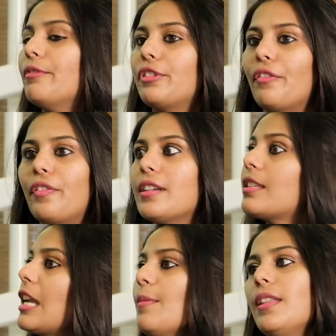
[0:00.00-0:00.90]
for the
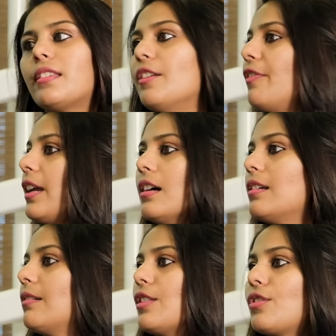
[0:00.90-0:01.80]
first time, it's
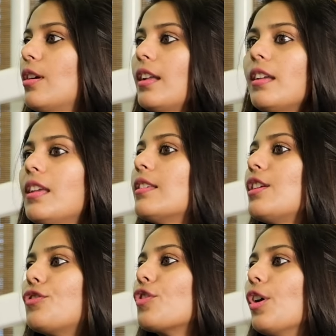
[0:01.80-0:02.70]
difficult. It's not an
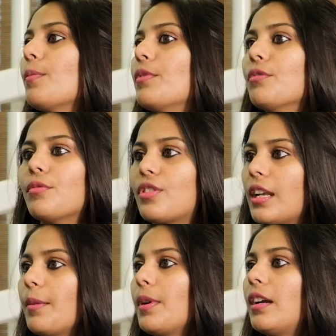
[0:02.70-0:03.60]
easy job. You
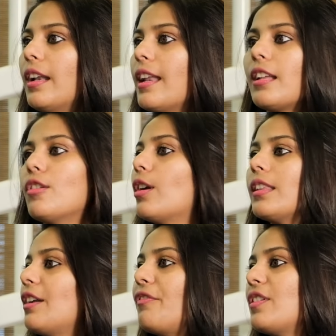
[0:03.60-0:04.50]
set up a clinic, not
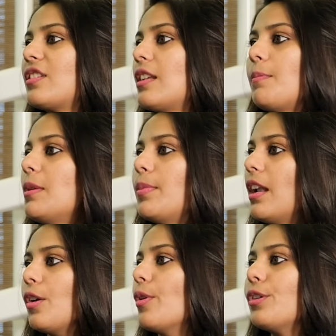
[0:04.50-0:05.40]
that first day people
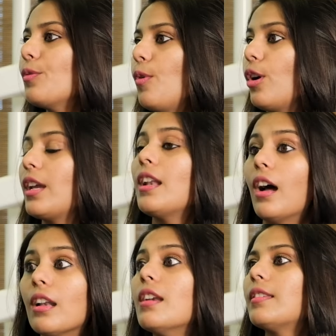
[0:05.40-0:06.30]
are going to walk in
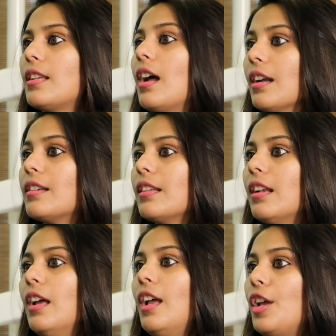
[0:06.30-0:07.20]
unless and until
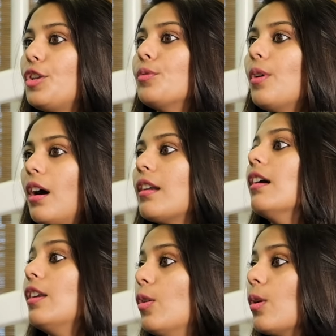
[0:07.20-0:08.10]
you are
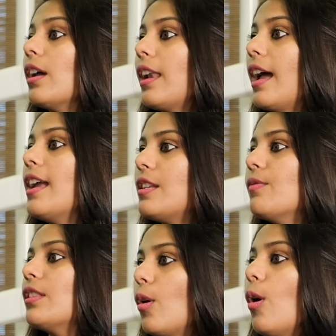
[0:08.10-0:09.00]
a localite
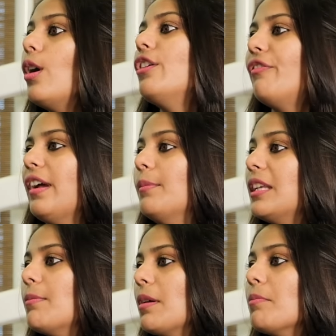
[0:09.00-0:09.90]
with all your
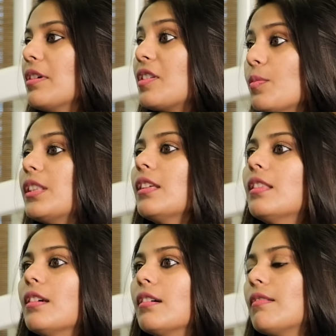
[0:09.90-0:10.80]
family members
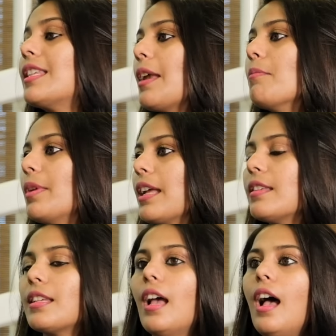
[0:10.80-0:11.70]
within the same
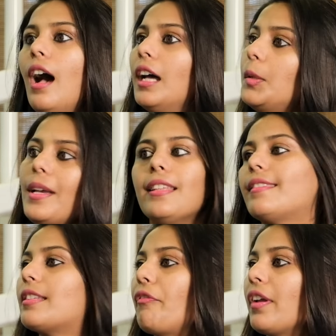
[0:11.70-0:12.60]
place. Otherwise,
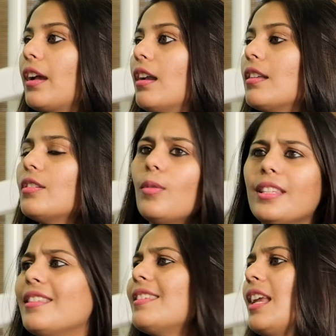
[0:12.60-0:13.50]
it's difficult. So
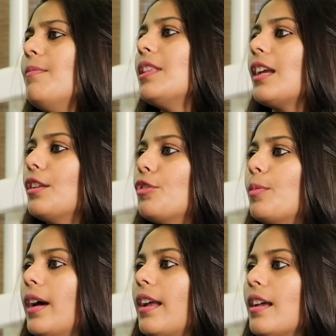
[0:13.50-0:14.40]
it's the same thing in
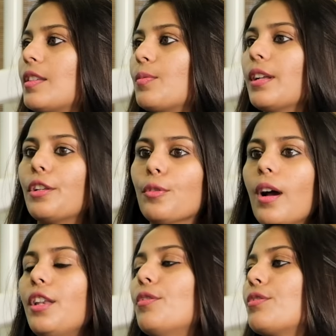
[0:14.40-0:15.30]
Dubai as well. You
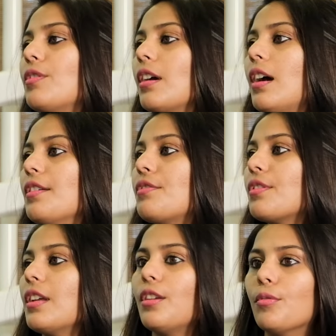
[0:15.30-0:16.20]
are new to the
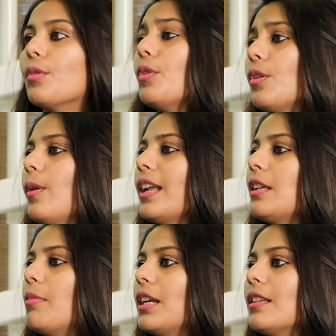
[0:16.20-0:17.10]
country, you don't know
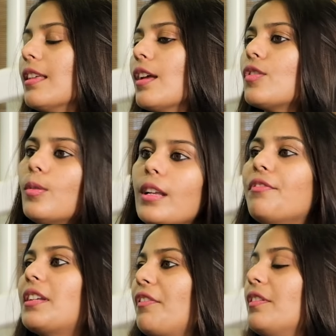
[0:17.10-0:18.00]
anybody there, so
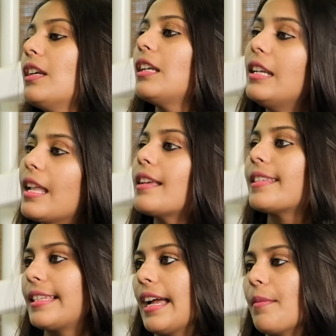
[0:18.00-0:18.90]
it definitely
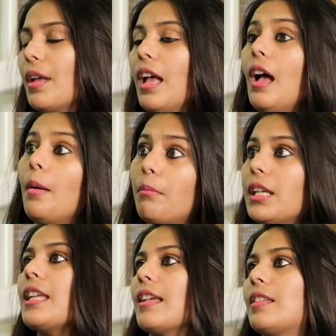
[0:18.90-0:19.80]
takes time.
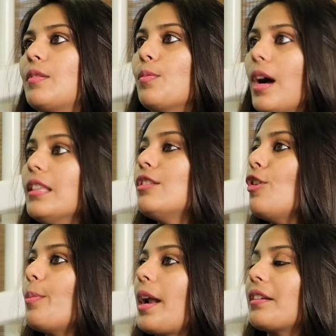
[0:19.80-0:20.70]
But yes, once
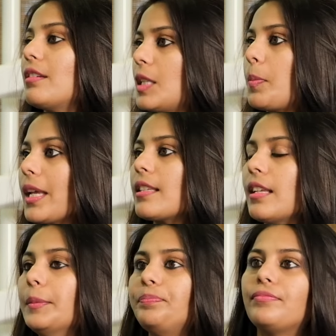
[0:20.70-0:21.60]
your practice picks
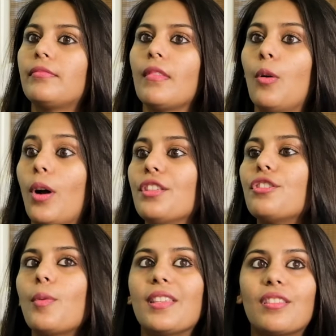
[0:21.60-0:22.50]
up,
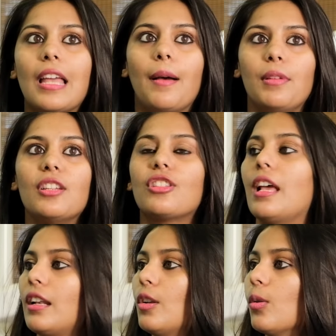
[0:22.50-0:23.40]
once you establish
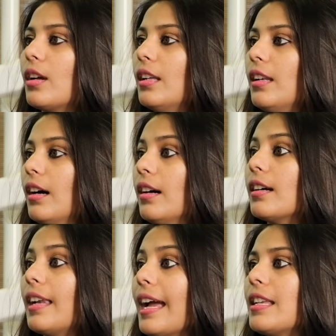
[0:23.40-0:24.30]
that local
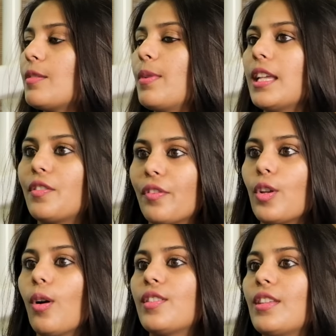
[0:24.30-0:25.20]
client base for
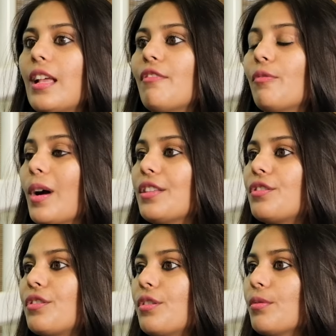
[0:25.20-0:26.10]
yourself,
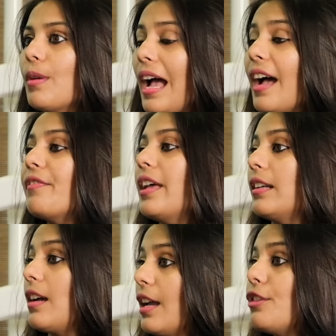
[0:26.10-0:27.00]
once you have
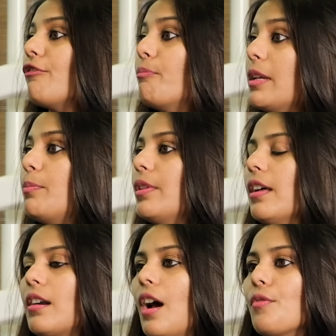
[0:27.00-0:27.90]
that kind of people
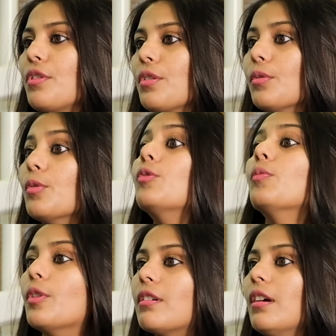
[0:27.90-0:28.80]
around you who
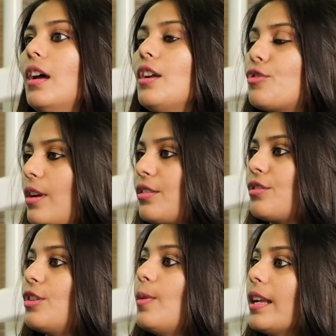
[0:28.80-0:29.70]
would
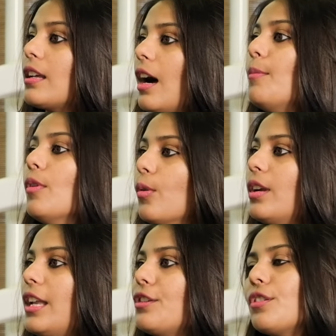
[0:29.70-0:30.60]
trust you and come
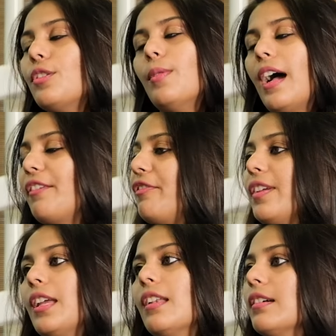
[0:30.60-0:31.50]
only to you, I
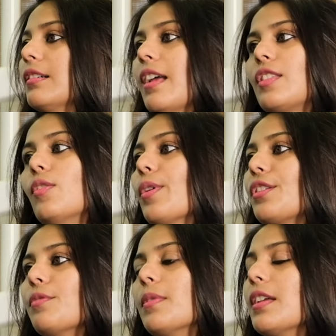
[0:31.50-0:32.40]
feel it's
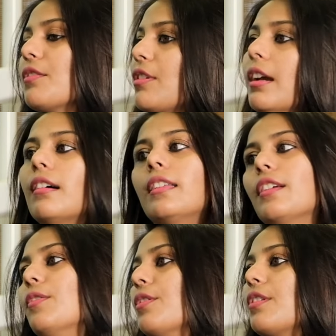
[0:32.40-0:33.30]
going to be really
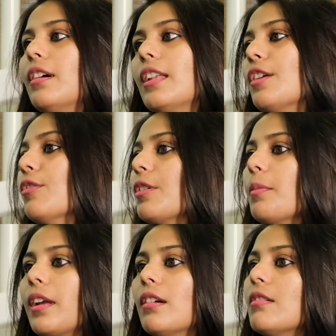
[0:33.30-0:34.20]
good
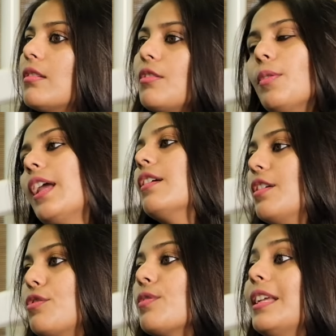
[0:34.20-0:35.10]
because you can
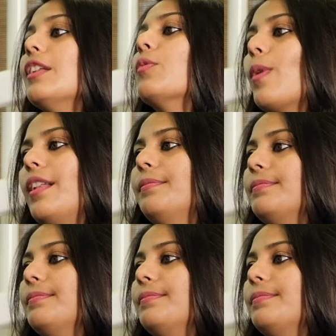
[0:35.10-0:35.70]
earn really well